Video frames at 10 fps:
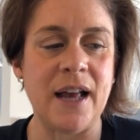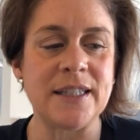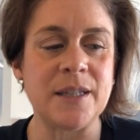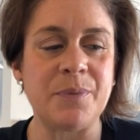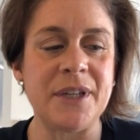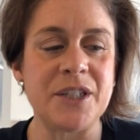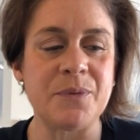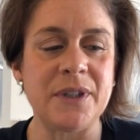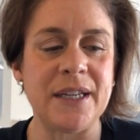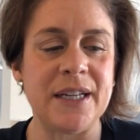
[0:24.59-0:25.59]
As the police
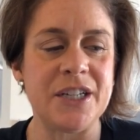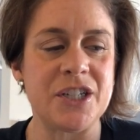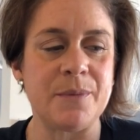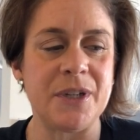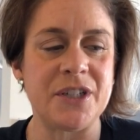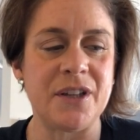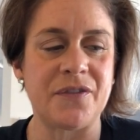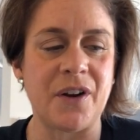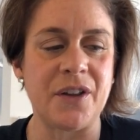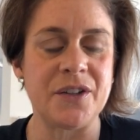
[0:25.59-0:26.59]
were leading Jimmy to the
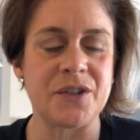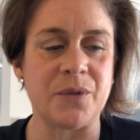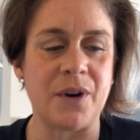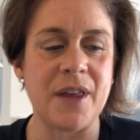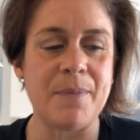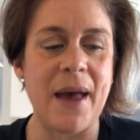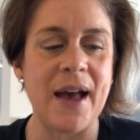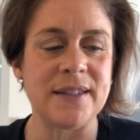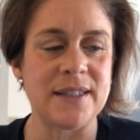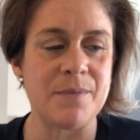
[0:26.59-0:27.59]
front of the store, they
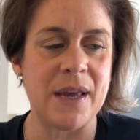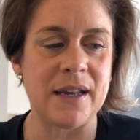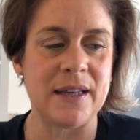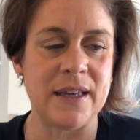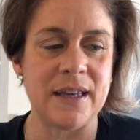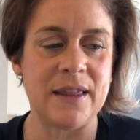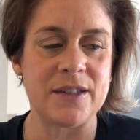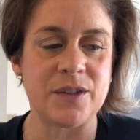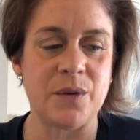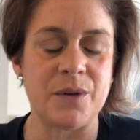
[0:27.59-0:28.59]
passed a man kicking the
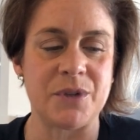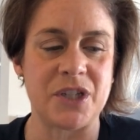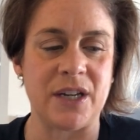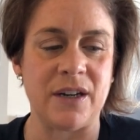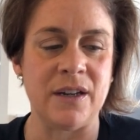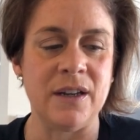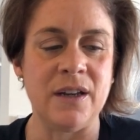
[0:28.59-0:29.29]
soda machine.